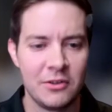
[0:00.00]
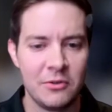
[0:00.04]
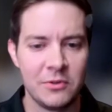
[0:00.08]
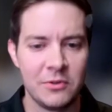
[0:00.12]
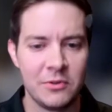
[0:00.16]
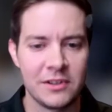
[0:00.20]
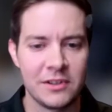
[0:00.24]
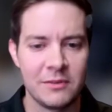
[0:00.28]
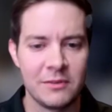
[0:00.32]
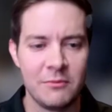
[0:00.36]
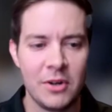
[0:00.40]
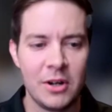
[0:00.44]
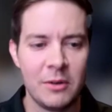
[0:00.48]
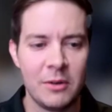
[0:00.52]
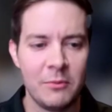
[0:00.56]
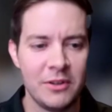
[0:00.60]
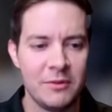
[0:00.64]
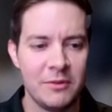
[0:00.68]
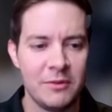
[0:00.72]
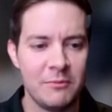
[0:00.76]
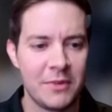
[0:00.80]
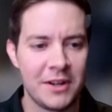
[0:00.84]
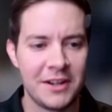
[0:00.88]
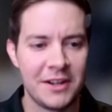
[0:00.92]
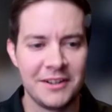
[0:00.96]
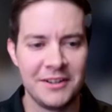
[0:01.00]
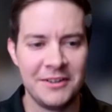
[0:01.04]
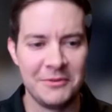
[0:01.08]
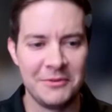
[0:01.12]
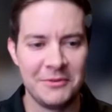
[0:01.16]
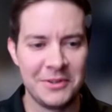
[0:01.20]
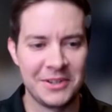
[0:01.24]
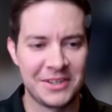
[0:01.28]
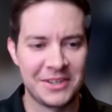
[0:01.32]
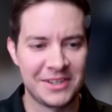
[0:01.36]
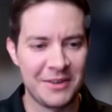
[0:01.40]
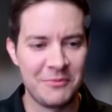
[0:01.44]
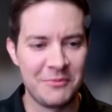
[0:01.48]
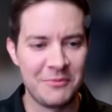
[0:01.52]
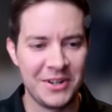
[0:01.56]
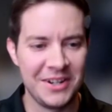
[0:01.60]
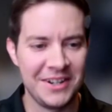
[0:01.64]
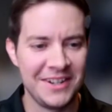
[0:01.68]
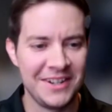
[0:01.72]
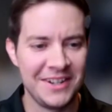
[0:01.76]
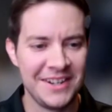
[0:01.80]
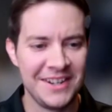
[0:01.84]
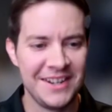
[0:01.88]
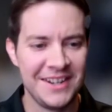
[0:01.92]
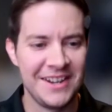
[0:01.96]
who was in Melbourne, but it was
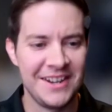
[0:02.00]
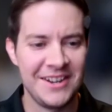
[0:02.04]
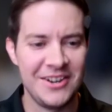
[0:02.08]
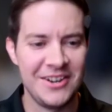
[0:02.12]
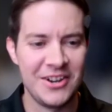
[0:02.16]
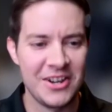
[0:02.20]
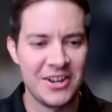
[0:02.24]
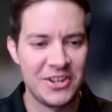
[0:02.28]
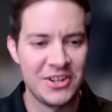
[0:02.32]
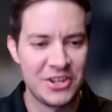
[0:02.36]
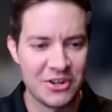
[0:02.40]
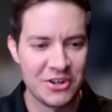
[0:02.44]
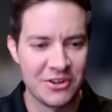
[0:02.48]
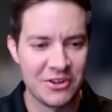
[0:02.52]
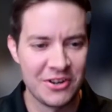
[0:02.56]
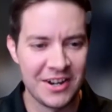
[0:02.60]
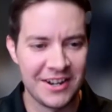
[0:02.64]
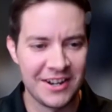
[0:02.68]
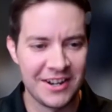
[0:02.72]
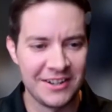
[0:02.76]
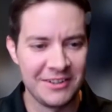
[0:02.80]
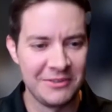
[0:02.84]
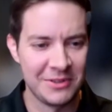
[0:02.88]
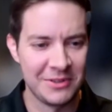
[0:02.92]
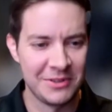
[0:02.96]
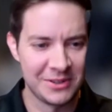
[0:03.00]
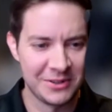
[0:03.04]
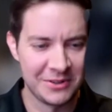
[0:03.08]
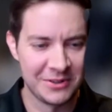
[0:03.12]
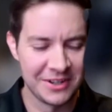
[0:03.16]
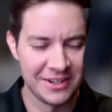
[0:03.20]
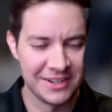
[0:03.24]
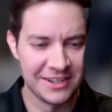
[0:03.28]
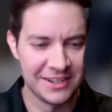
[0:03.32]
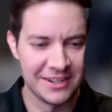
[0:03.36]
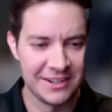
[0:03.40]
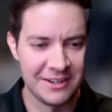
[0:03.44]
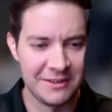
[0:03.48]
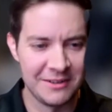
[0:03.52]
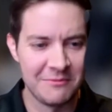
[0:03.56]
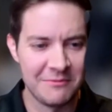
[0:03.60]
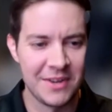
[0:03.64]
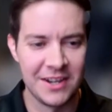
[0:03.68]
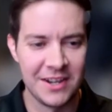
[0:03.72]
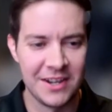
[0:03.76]
someone in Nigeria who was talking to him,